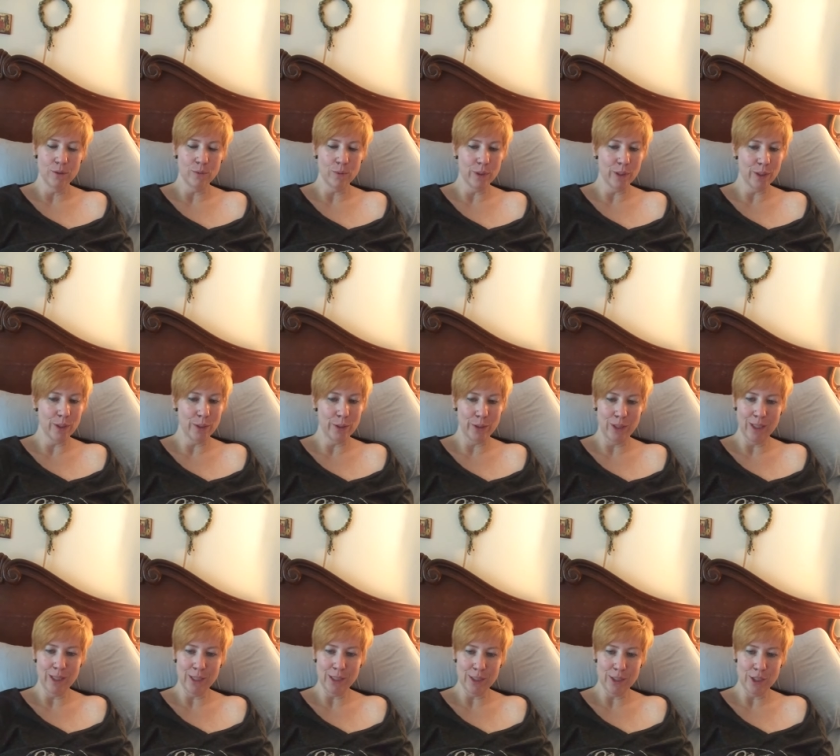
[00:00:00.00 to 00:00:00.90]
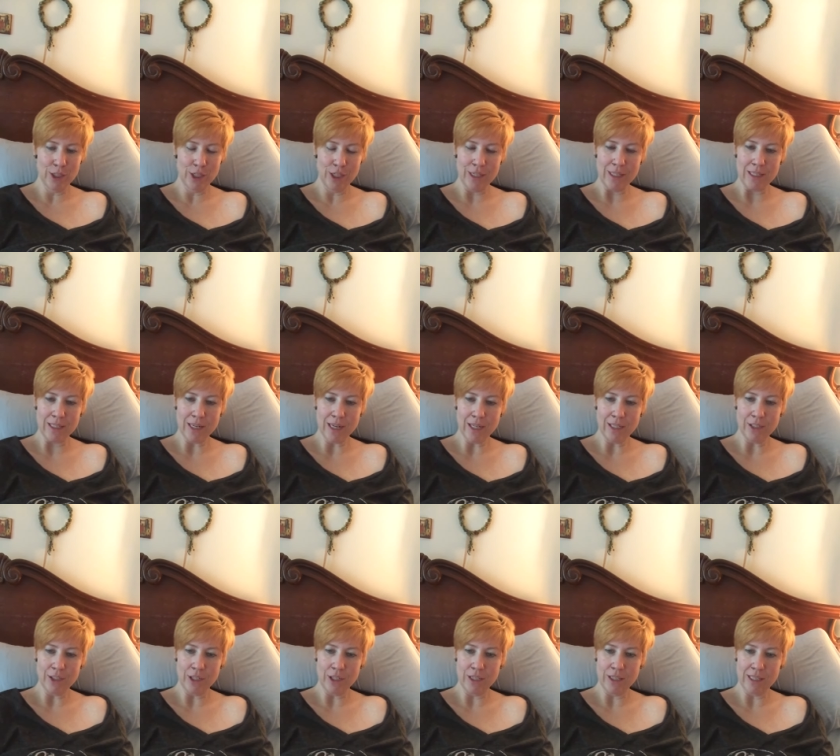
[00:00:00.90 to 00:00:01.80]
What a good little cheese
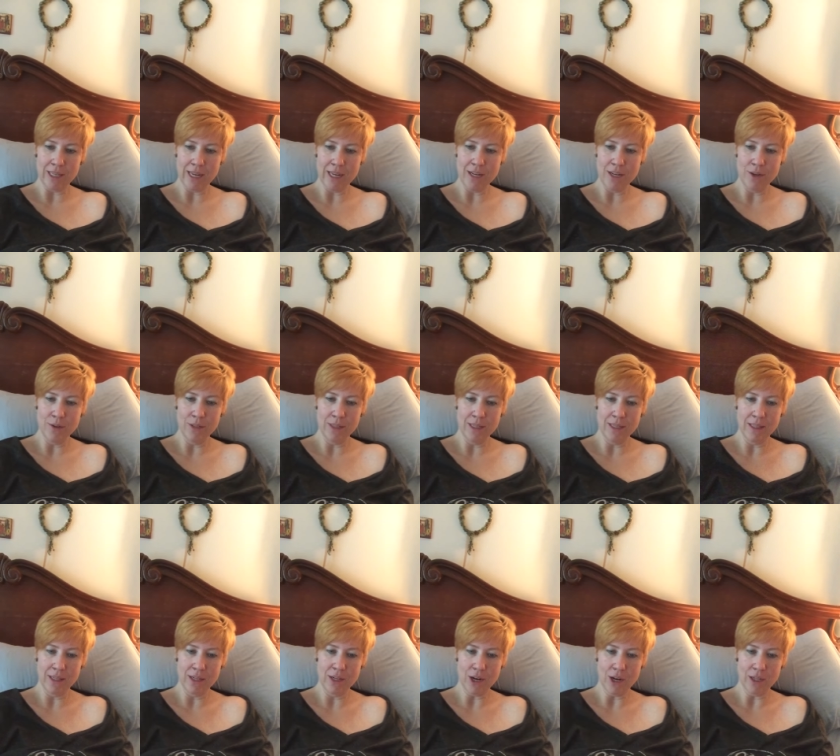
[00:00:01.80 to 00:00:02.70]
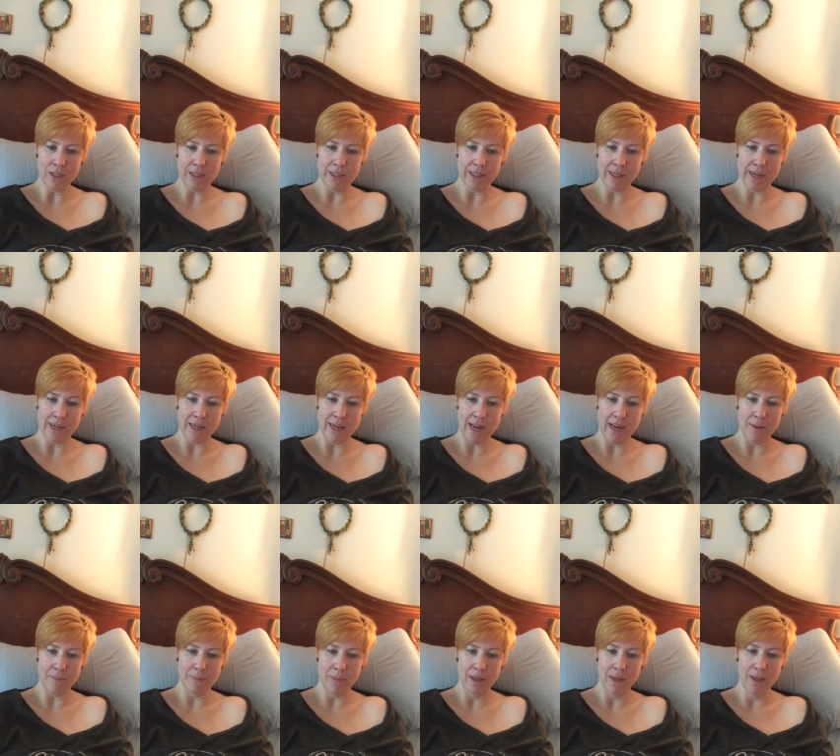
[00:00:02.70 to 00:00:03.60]
dog, she said, using the dog's
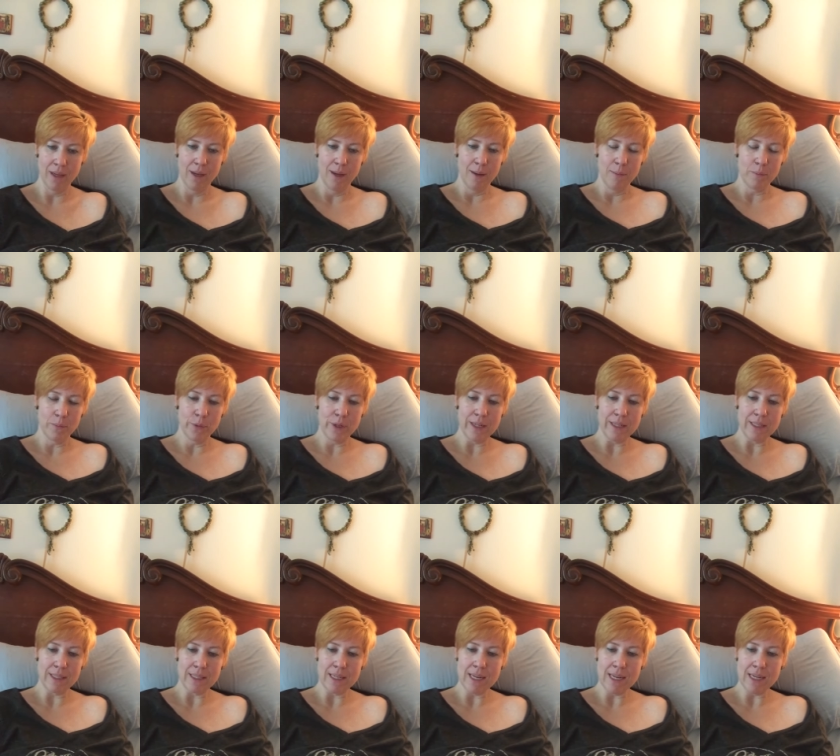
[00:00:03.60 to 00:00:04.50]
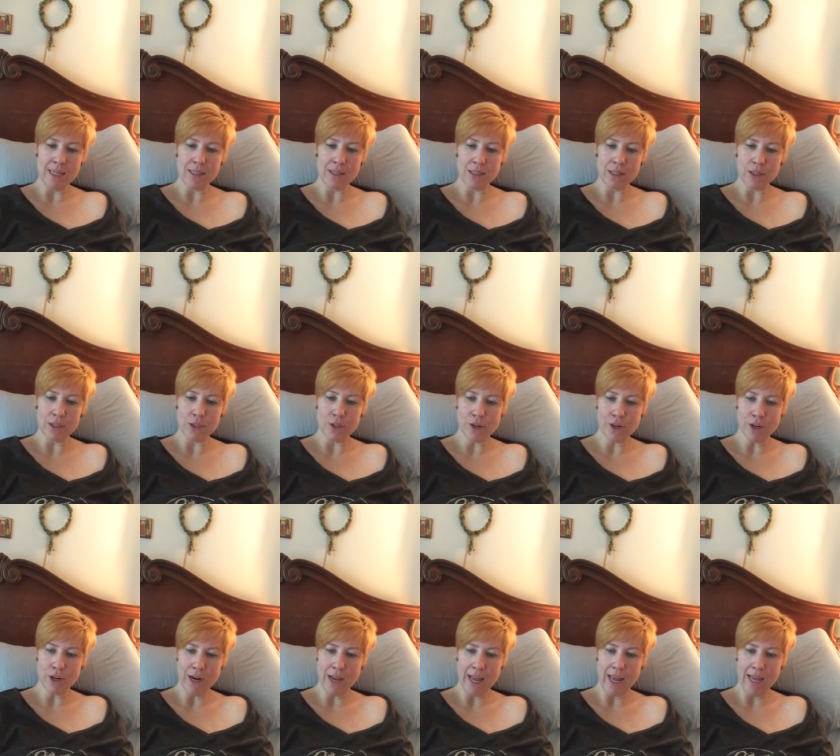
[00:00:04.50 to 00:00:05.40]
nickname. Bree sneezed, shook
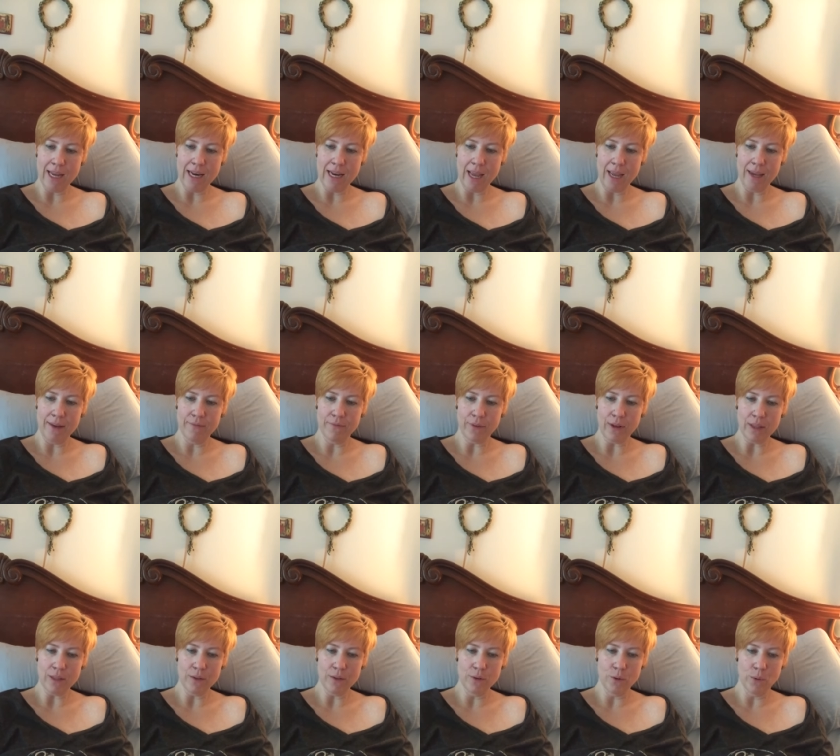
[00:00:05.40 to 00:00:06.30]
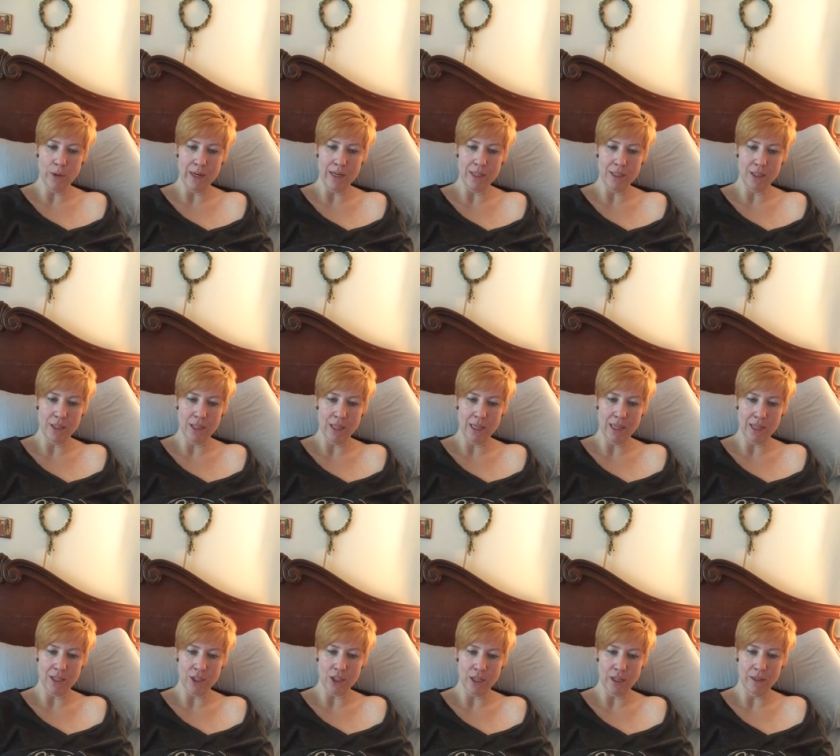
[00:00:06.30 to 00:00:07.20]
her head, and followed Gwen into the
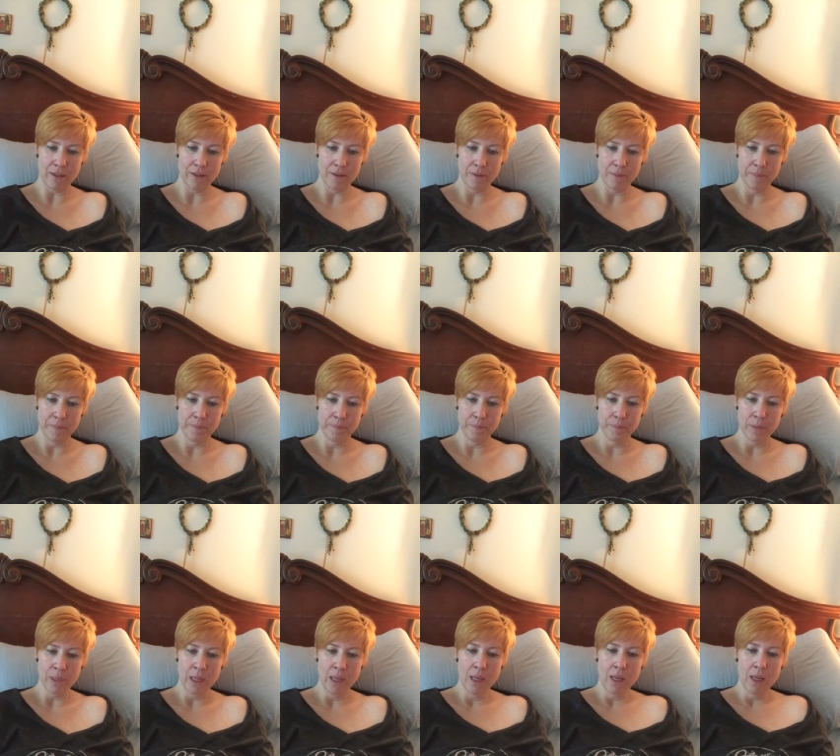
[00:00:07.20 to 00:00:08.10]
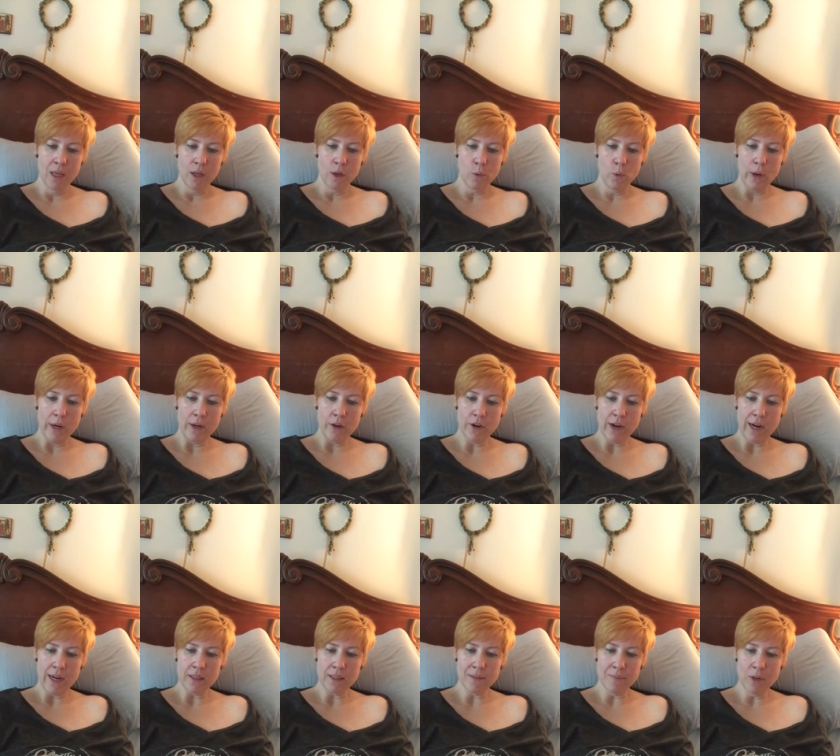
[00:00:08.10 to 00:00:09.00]
kitchen. Gwen
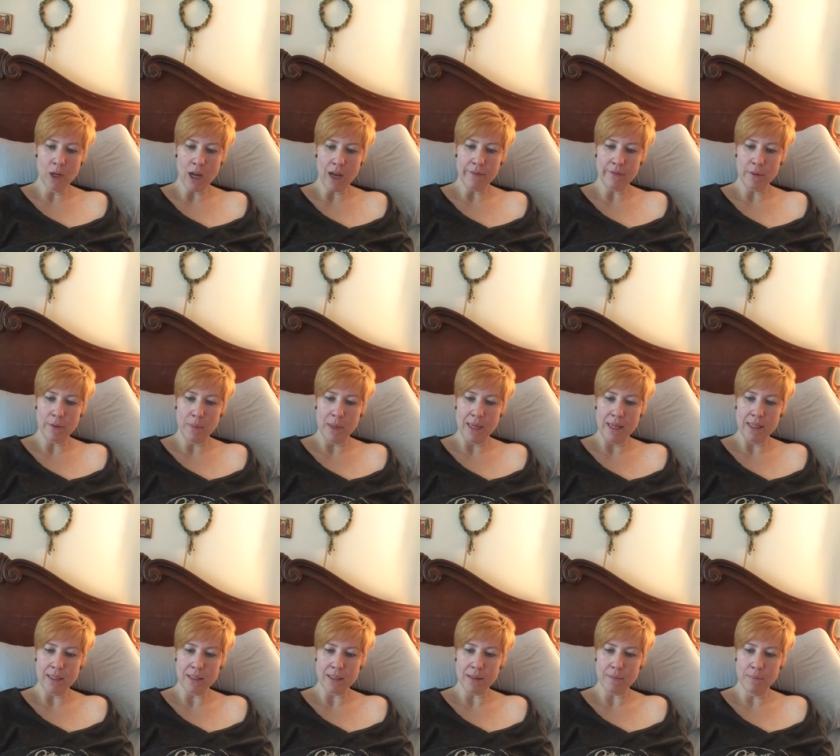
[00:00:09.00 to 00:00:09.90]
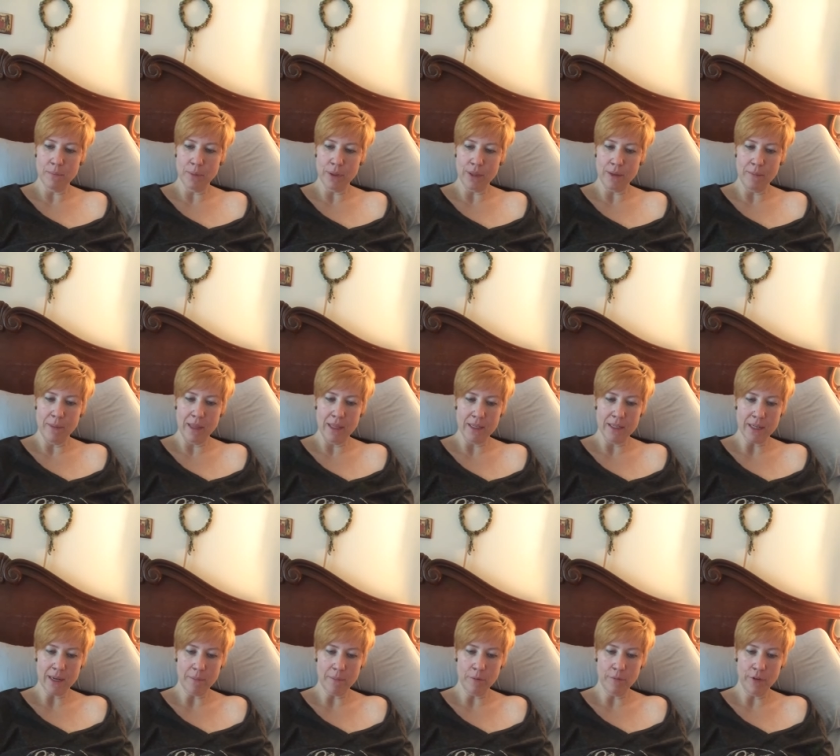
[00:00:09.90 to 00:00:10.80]
ground some coffee beans and put them in the
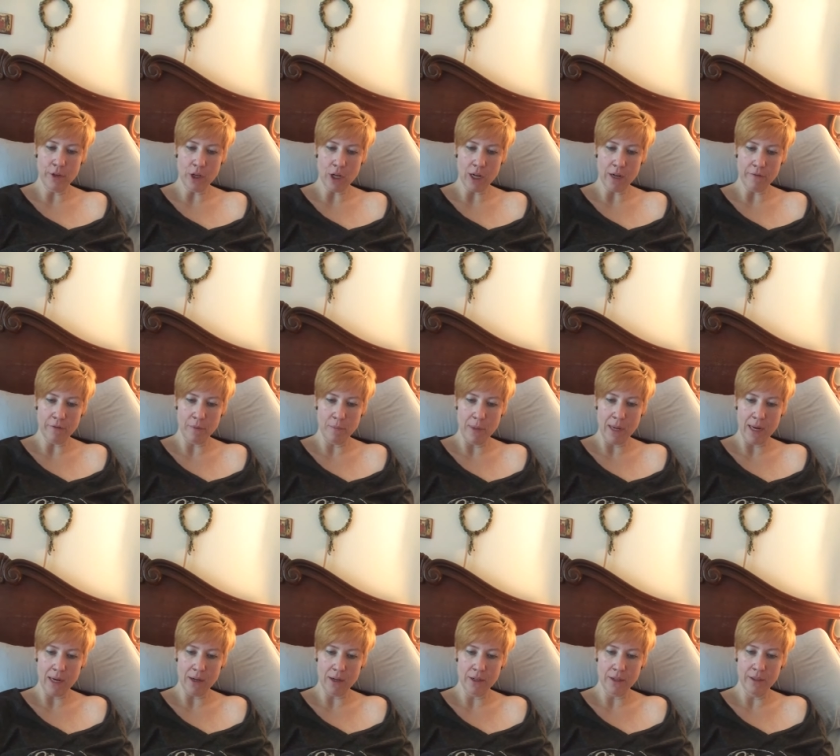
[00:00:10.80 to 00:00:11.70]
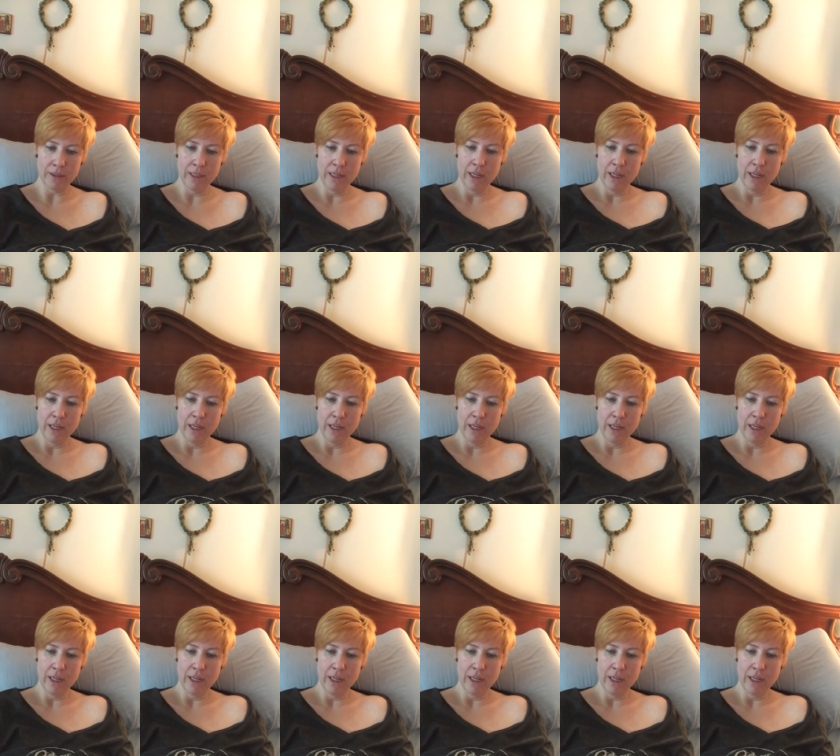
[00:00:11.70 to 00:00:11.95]
top of her coffee maker.